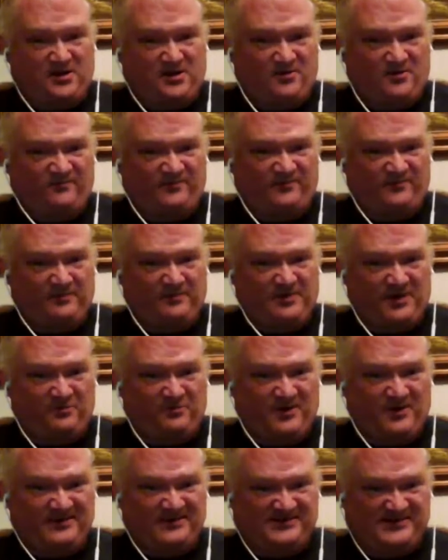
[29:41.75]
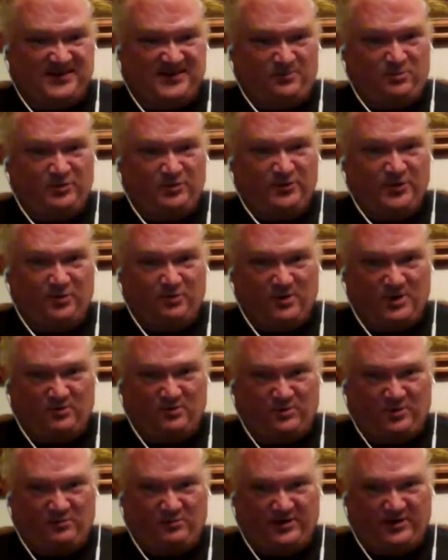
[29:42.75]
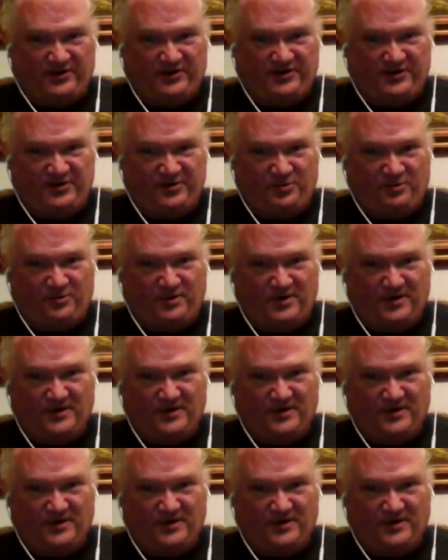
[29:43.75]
Hopefully by Wednesday we'll know what we want to do.